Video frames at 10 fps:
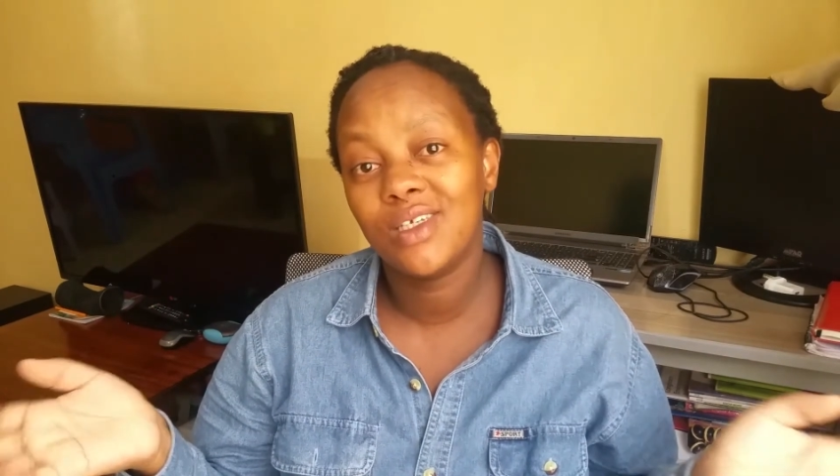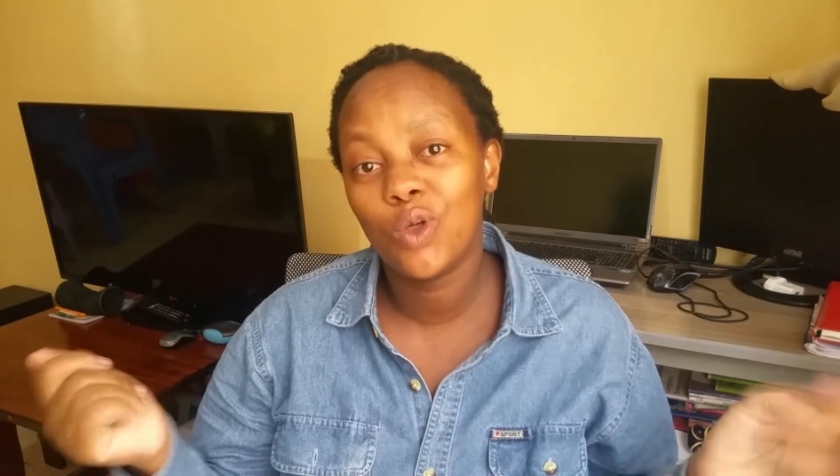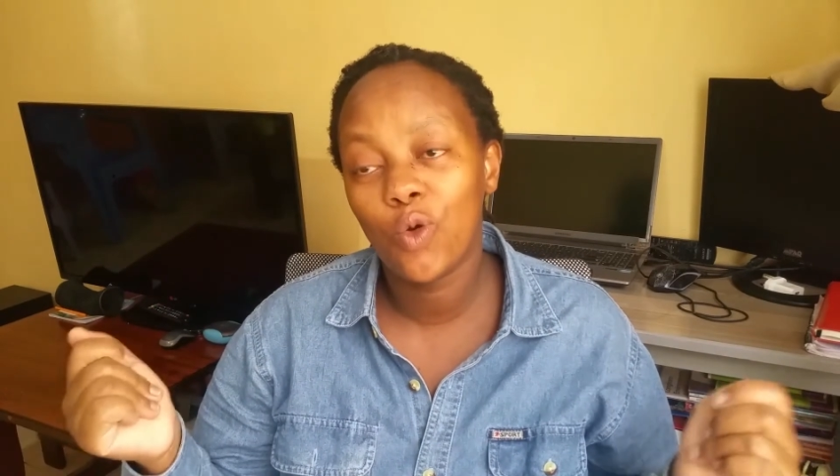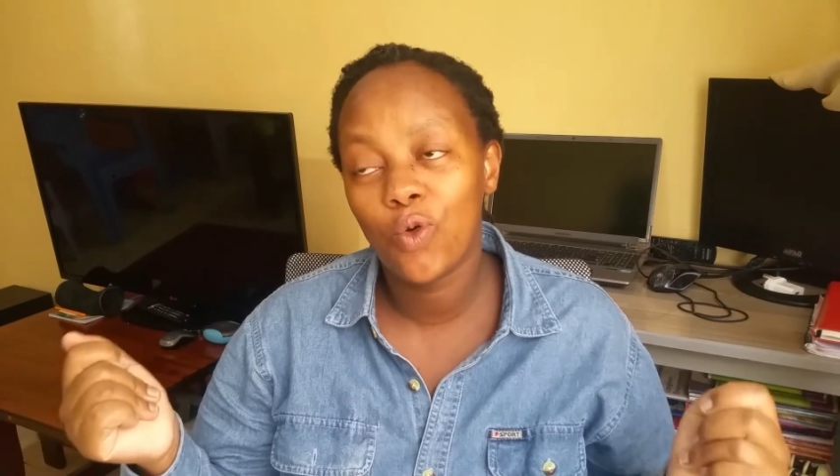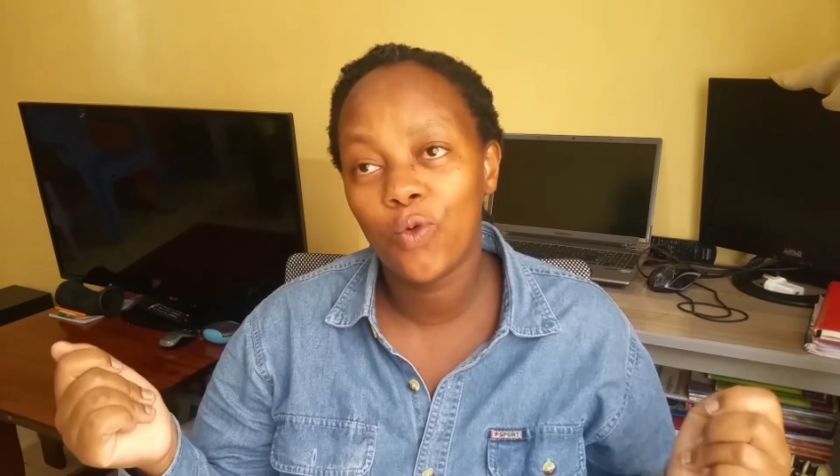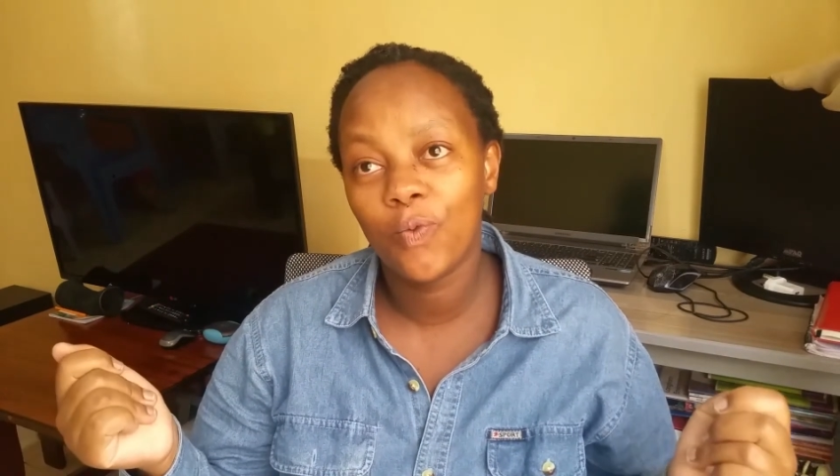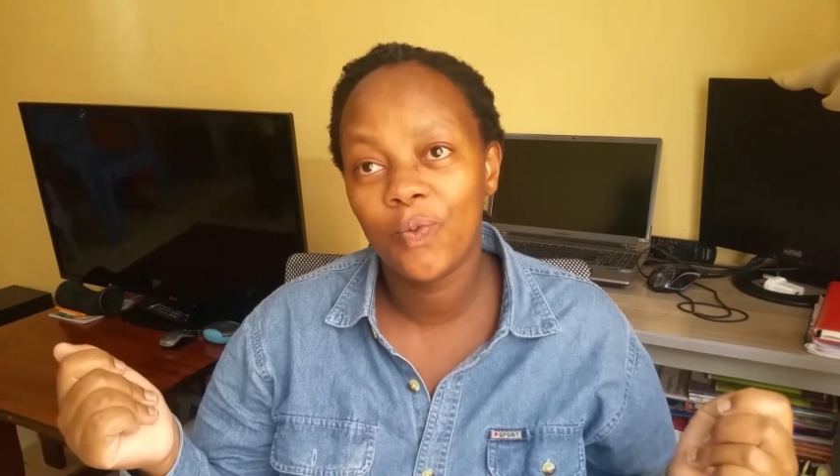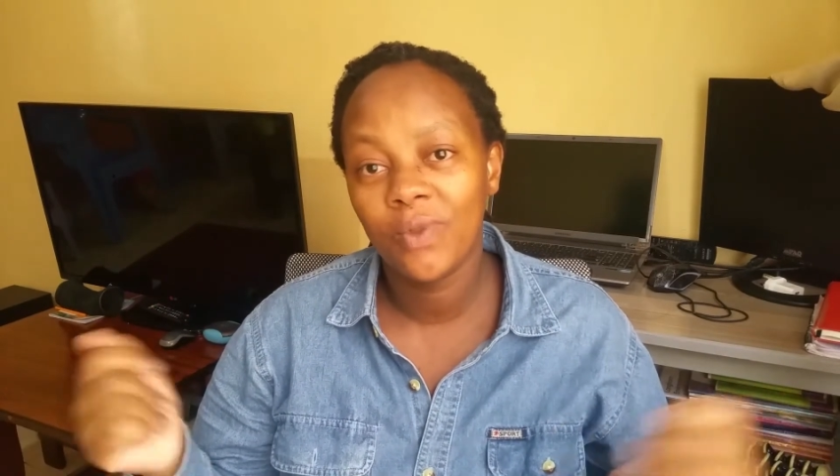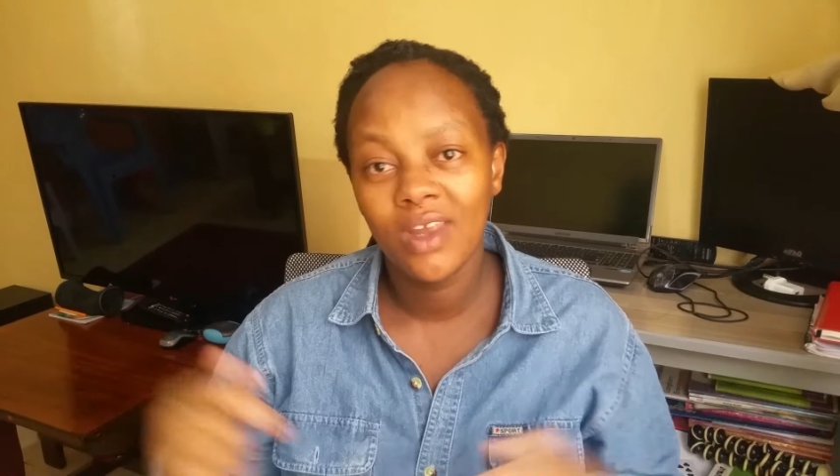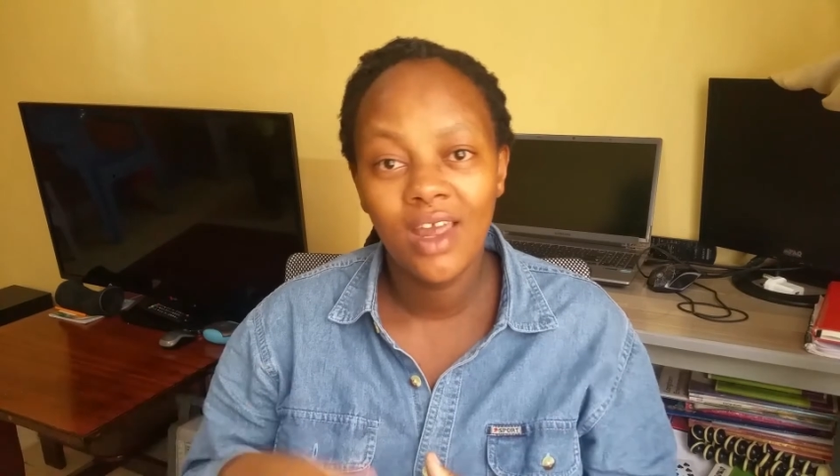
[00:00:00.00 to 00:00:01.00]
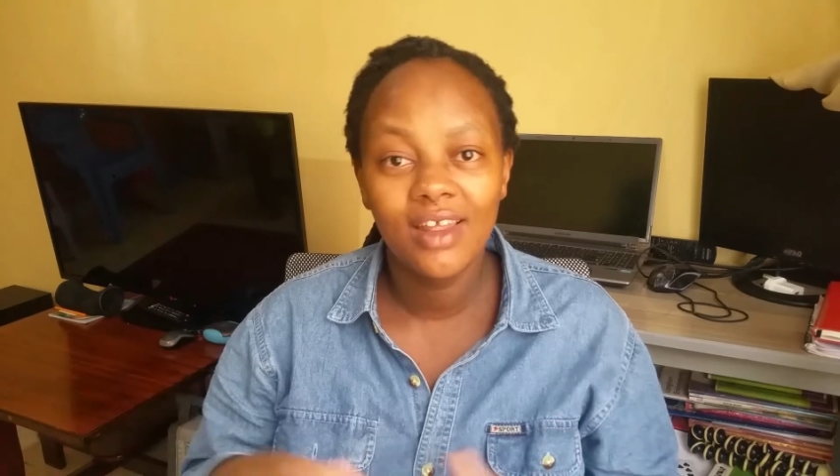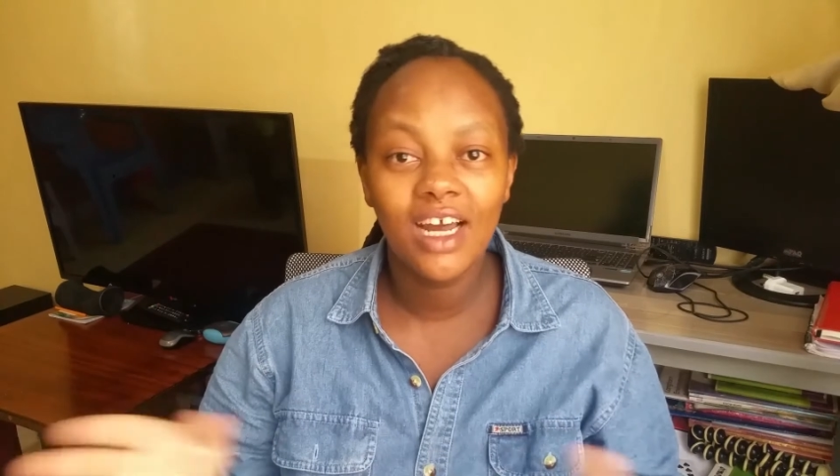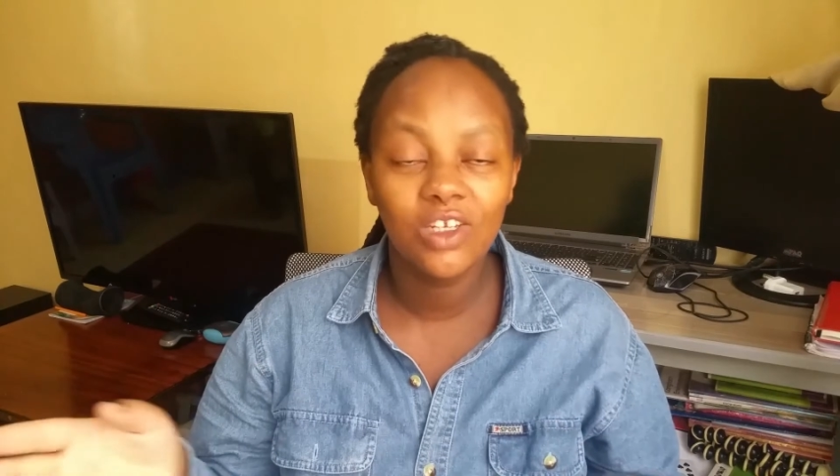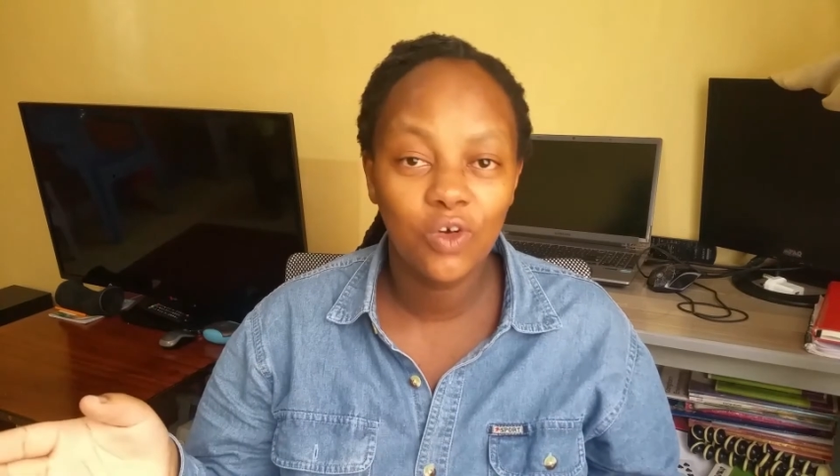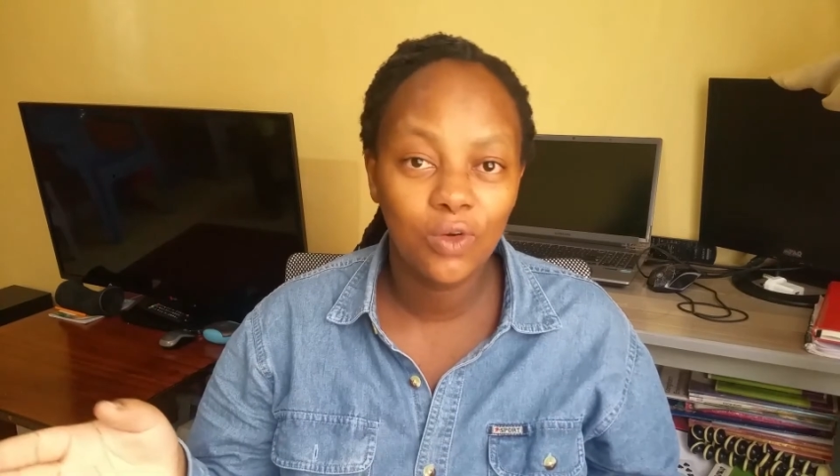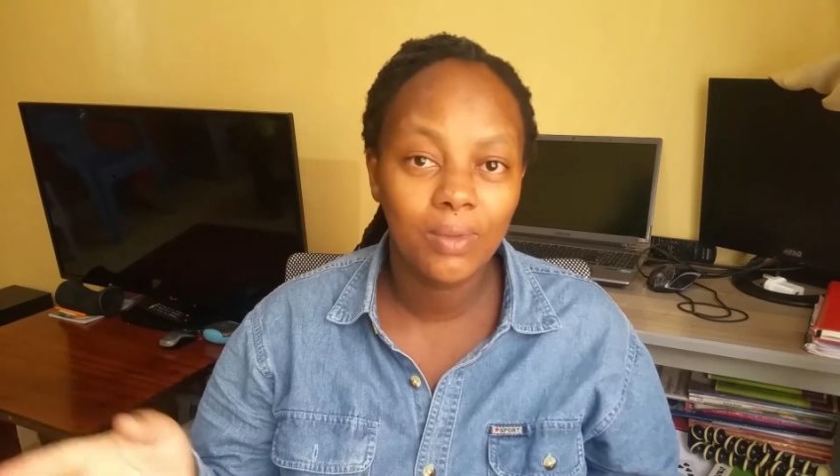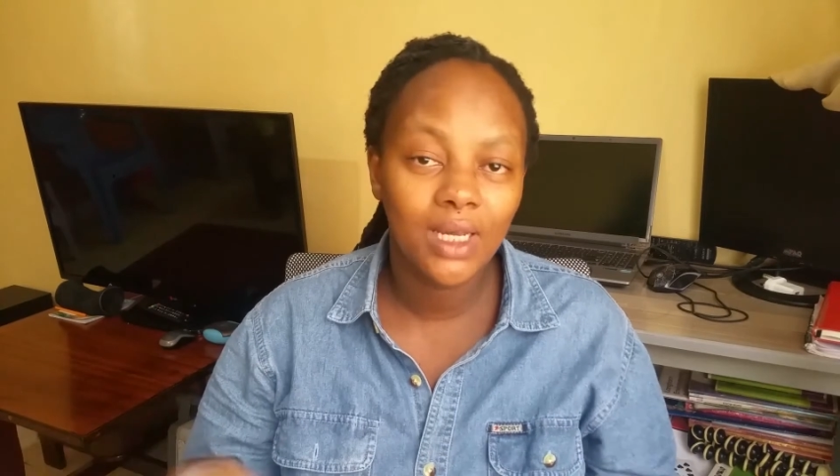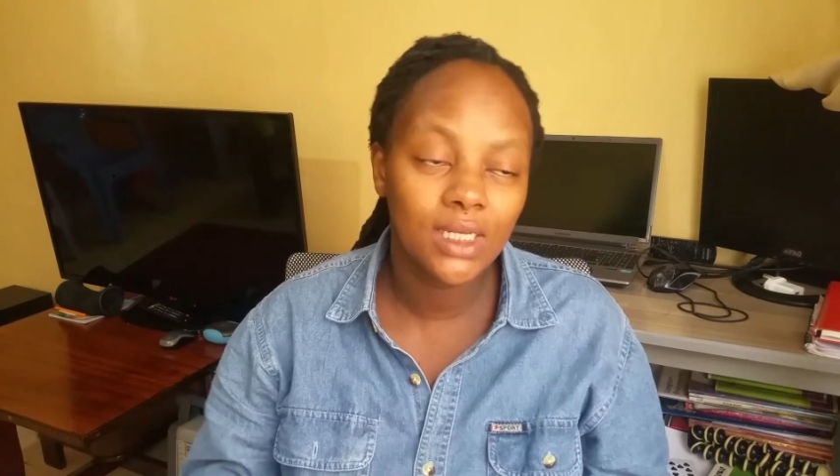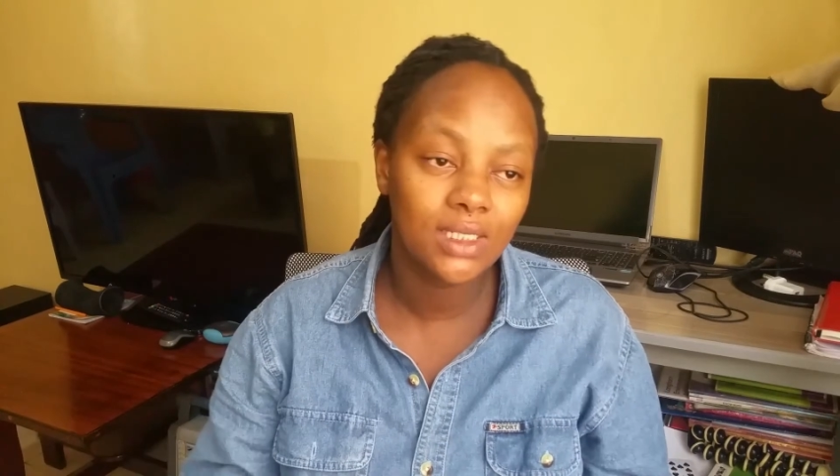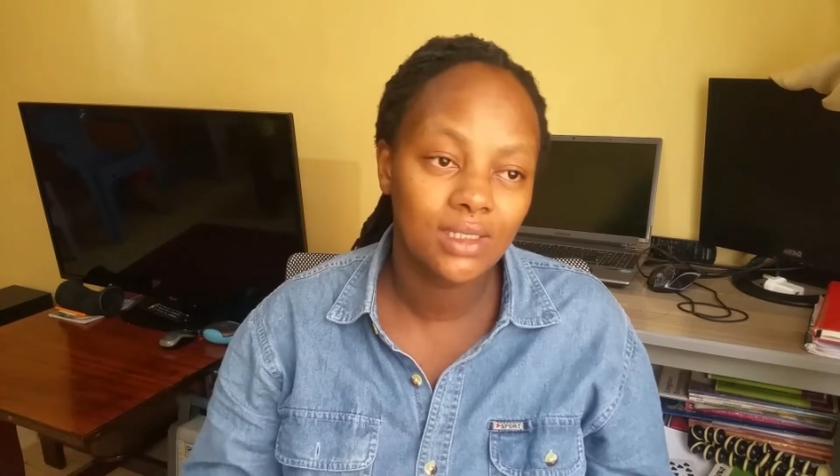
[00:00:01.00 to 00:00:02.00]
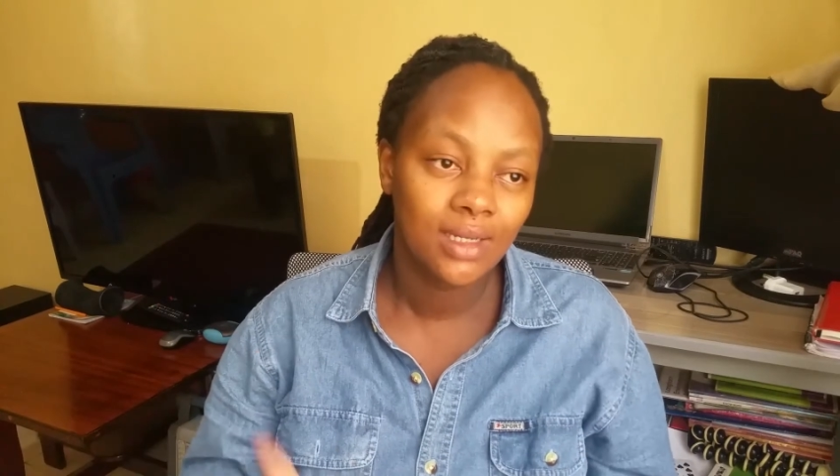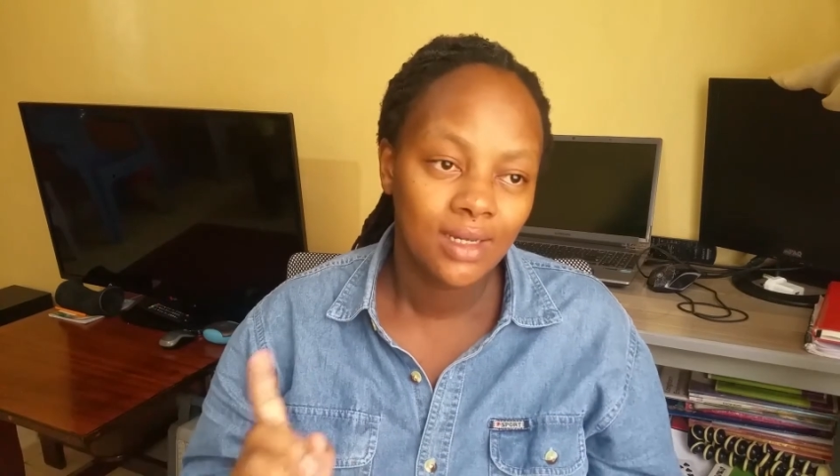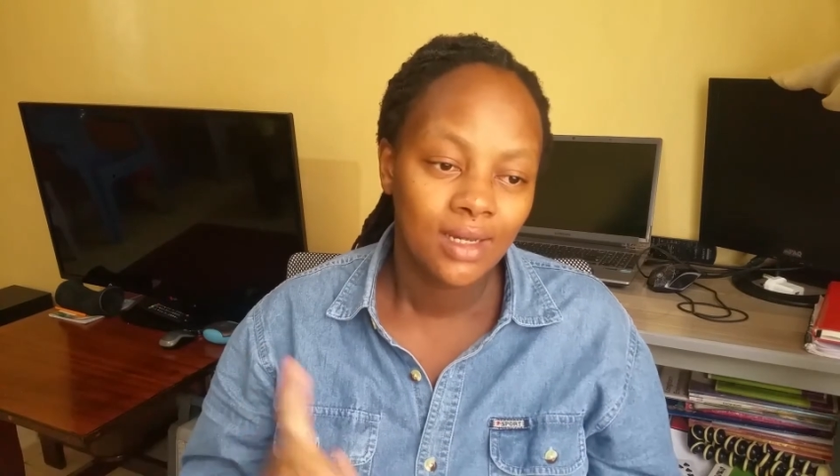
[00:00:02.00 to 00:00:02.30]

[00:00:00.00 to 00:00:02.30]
so that could be it.